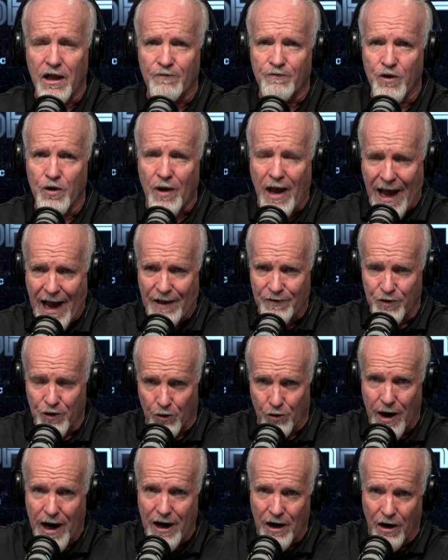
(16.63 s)
if you had
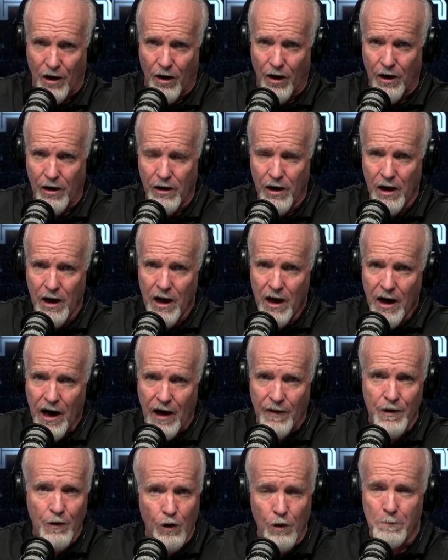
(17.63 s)
the radar
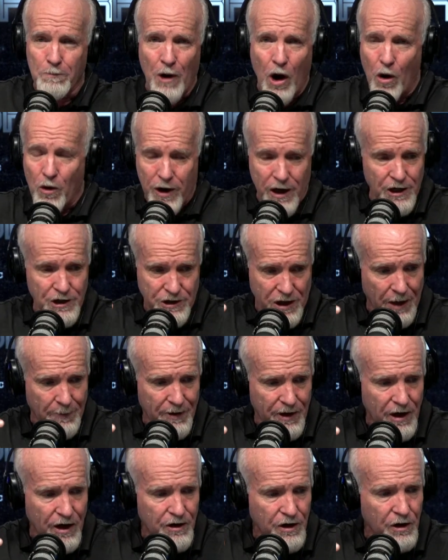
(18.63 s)
and there were bogeys
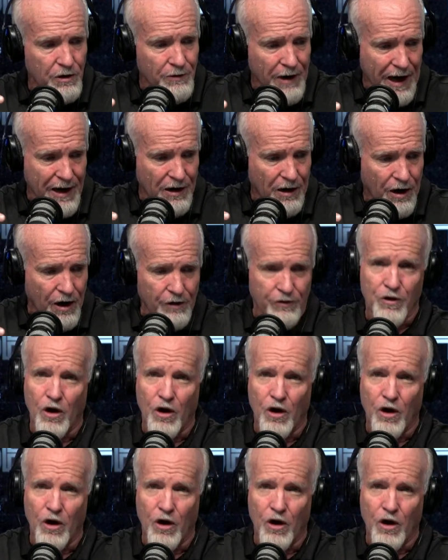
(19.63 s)
coming into your radar,